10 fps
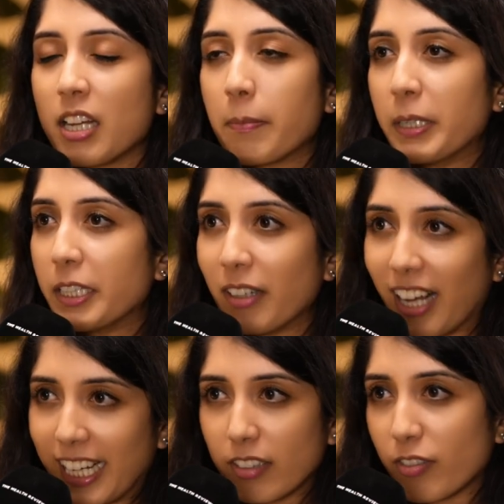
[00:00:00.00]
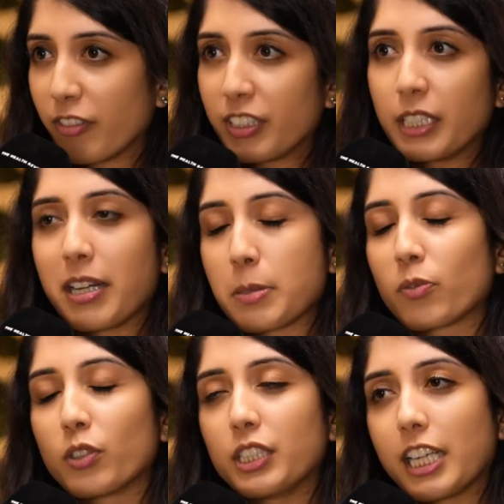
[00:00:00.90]
blue light for a few hours
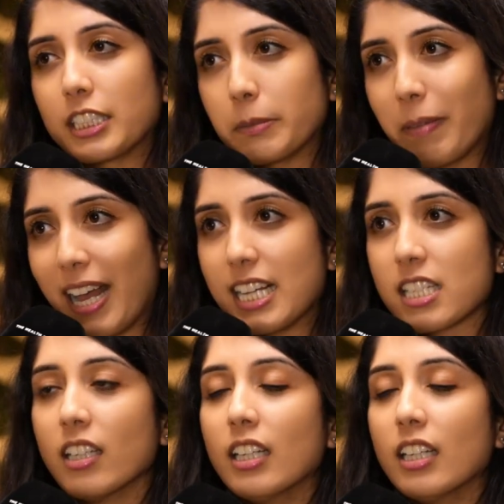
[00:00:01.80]
before you go to bed,